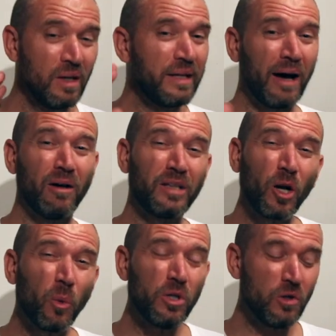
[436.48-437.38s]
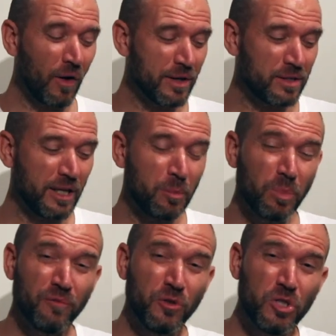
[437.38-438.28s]
Now, I don't know what you guys think,
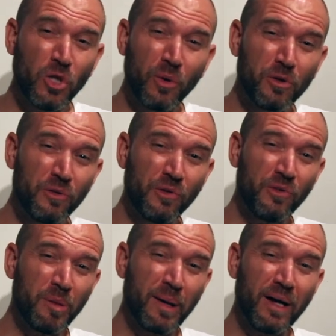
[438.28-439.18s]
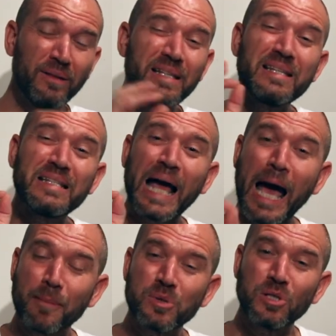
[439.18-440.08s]
but for £250, this is an
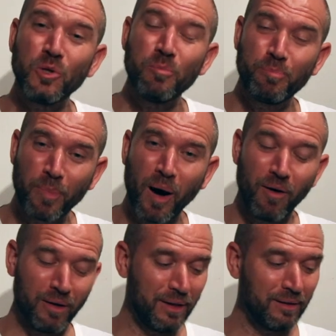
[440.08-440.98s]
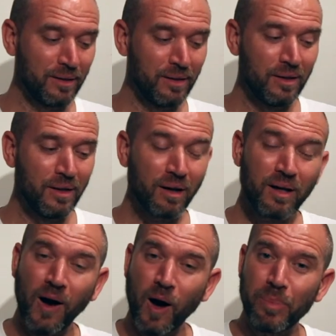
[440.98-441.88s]
absolute bargain. I
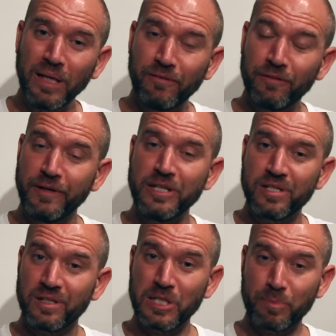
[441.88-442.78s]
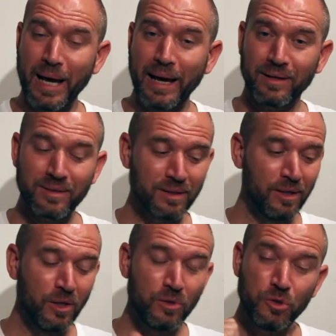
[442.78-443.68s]
can't believe the features that this packs.
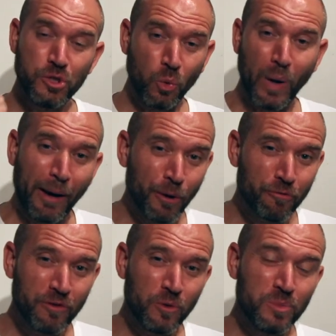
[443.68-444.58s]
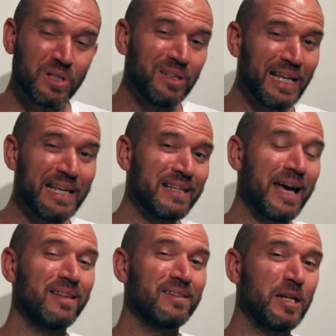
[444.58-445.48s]
The dual algorithms, the
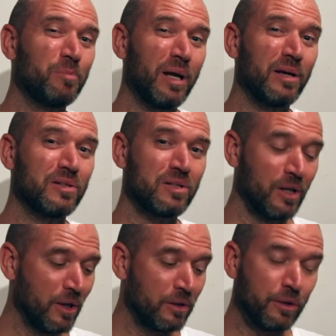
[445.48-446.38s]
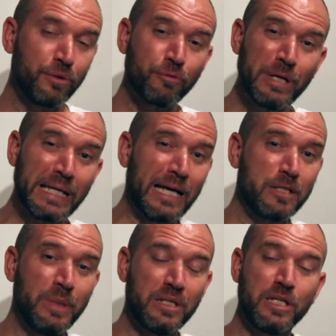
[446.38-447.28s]
DSAT, the Z+, the three
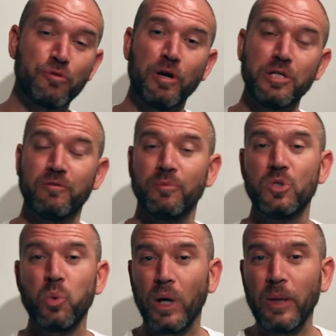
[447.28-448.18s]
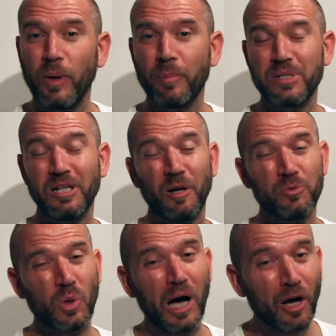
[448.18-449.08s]
gas mixes ranging from 21%
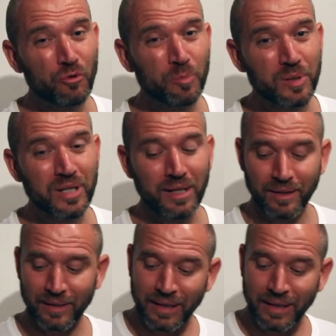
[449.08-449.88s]
up to 100%,